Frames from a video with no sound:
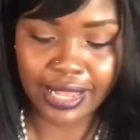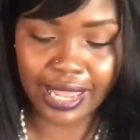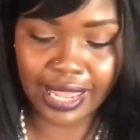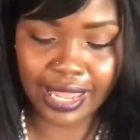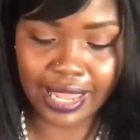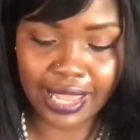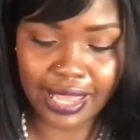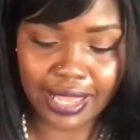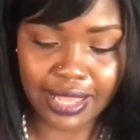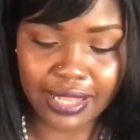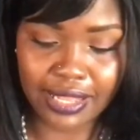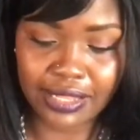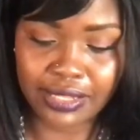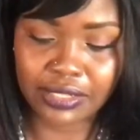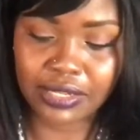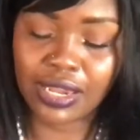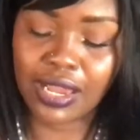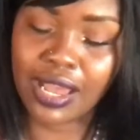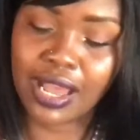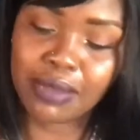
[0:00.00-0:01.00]

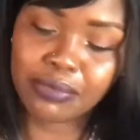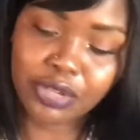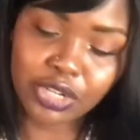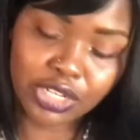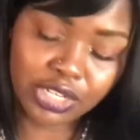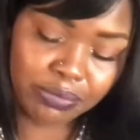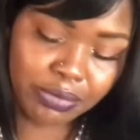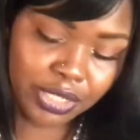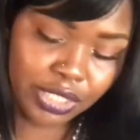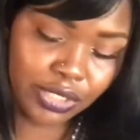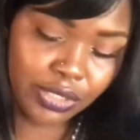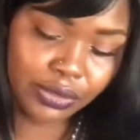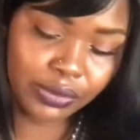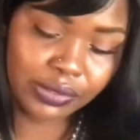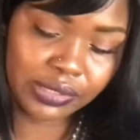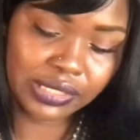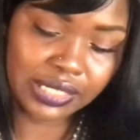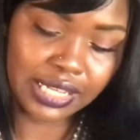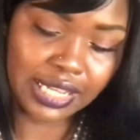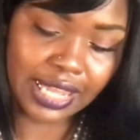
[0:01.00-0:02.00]
And I'm going to be
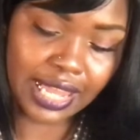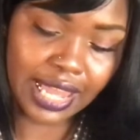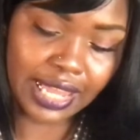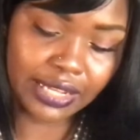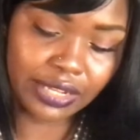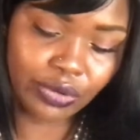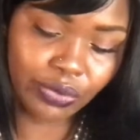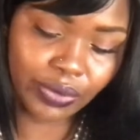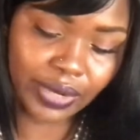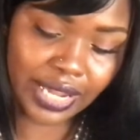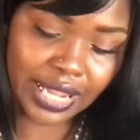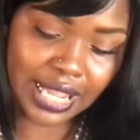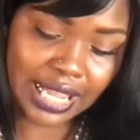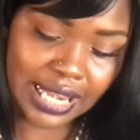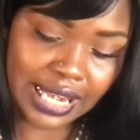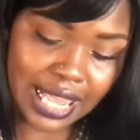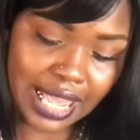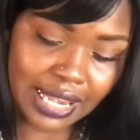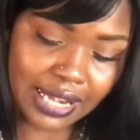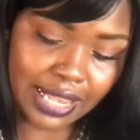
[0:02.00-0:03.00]
using a
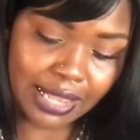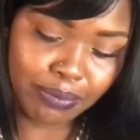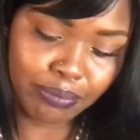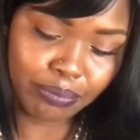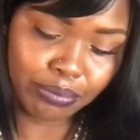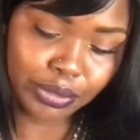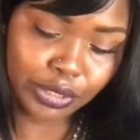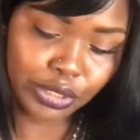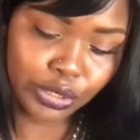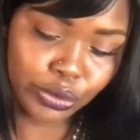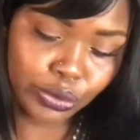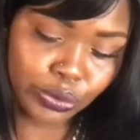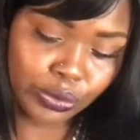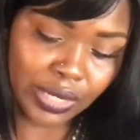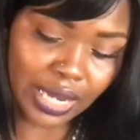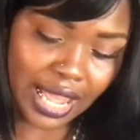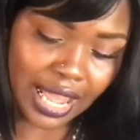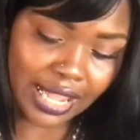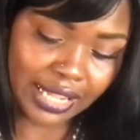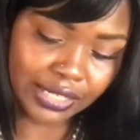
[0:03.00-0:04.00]
green and a blue
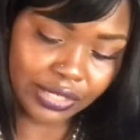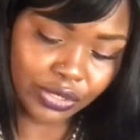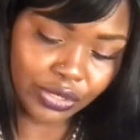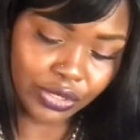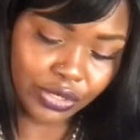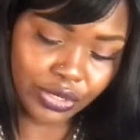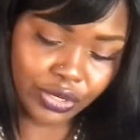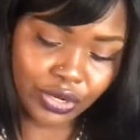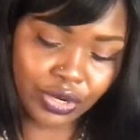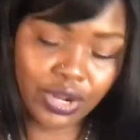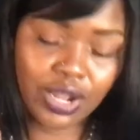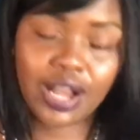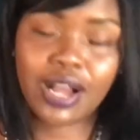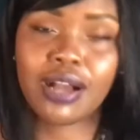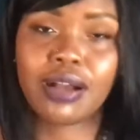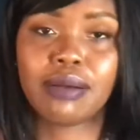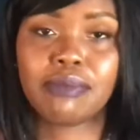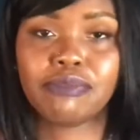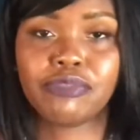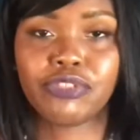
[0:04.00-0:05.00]
liner
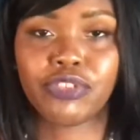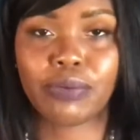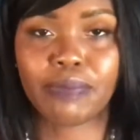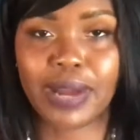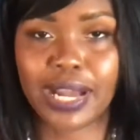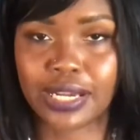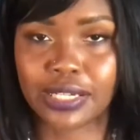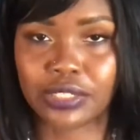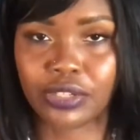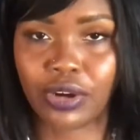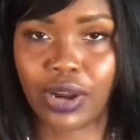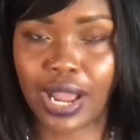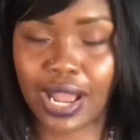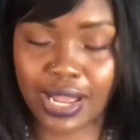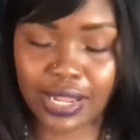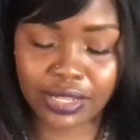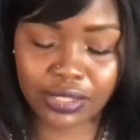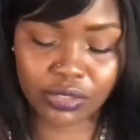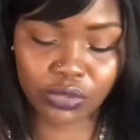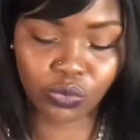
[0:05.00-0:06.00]
for my under
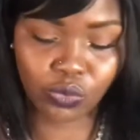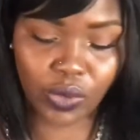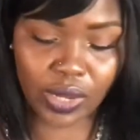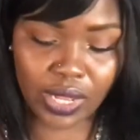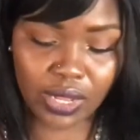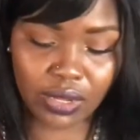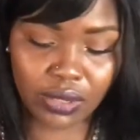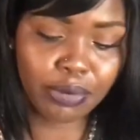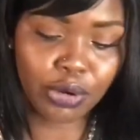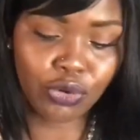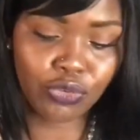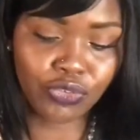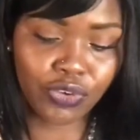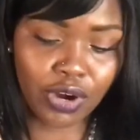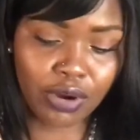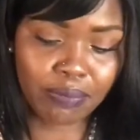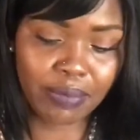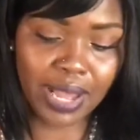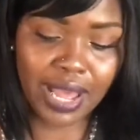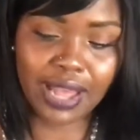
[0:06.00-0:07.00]
eye as well. Both
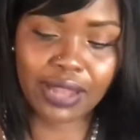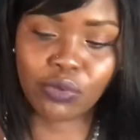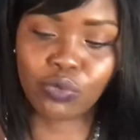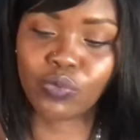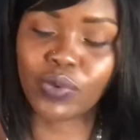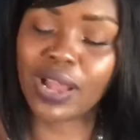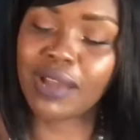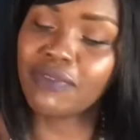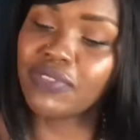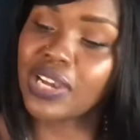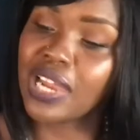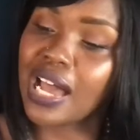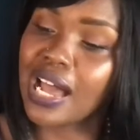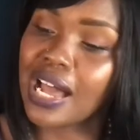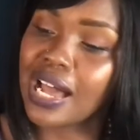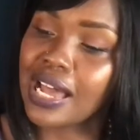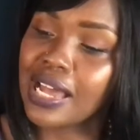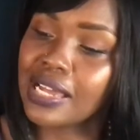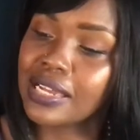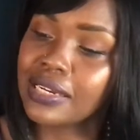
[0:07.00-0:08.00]
are by
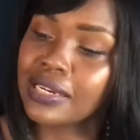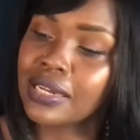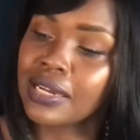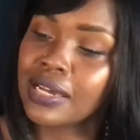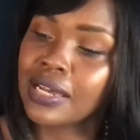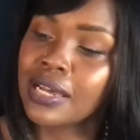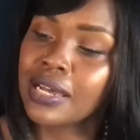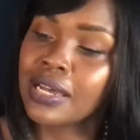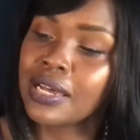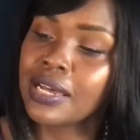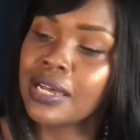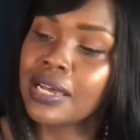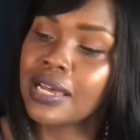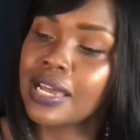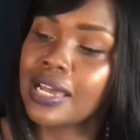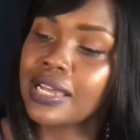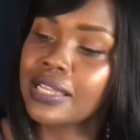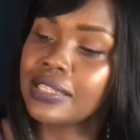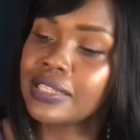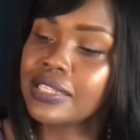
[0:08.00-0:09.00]
Revlon,
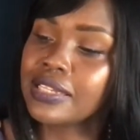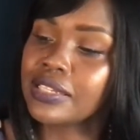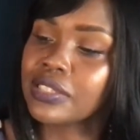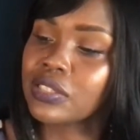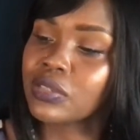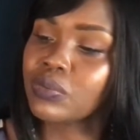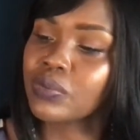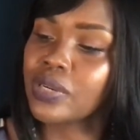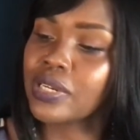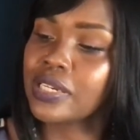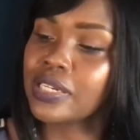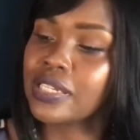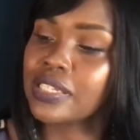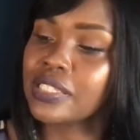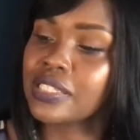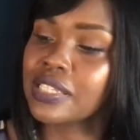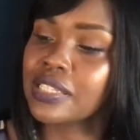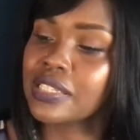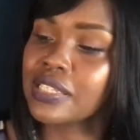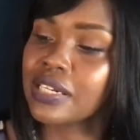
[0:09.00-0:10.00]
and this one
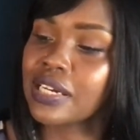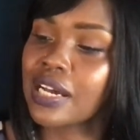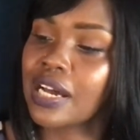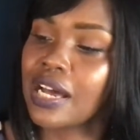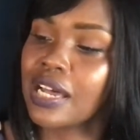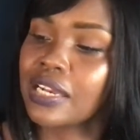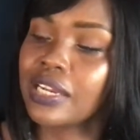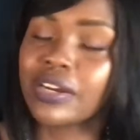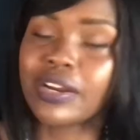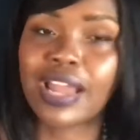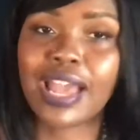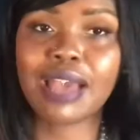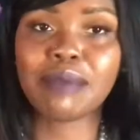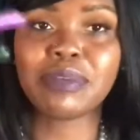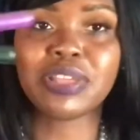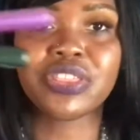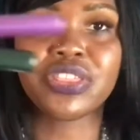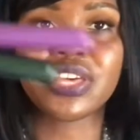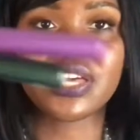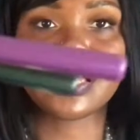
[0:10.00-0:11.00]
is in the color
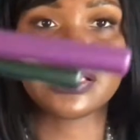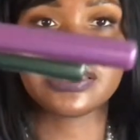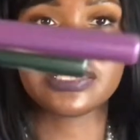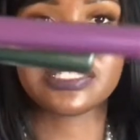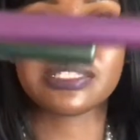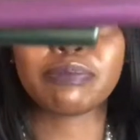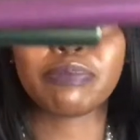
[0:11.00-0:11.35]
Amethyst,